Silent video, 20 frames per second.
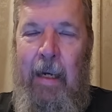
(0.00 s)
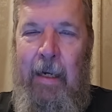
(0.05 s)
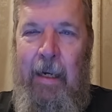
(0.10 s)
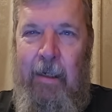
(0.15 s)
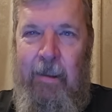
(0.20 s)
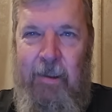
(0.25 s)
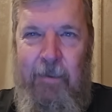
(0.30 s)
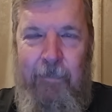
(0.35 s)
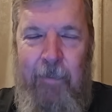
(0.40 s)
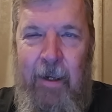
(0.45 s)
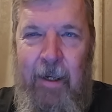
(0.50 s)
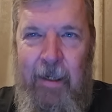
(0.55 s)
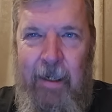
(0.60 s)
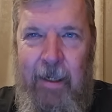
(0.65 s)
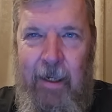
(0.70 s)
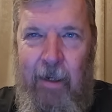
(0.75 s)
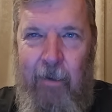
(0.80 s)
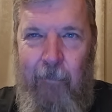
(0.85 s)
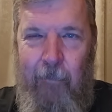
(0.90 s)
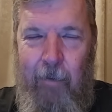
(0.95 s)
Now,
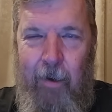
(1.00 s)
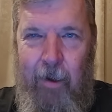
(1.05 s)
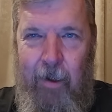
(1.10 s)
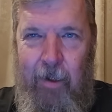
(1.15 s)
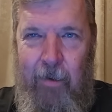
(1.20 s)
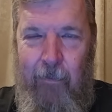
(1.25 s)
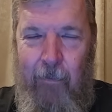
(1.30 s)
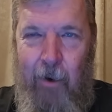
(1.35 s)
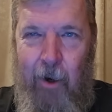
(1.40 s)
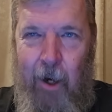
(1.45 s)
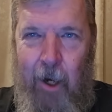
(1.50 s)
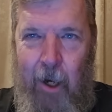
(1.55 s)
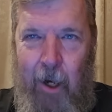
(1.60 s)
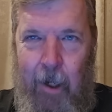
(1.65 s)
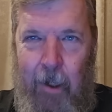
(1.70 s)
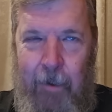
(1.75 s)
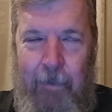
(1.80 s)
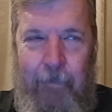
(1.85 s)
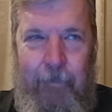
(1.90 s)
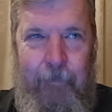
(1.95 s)
depending on where you
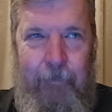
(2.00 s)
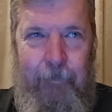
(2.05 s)
are,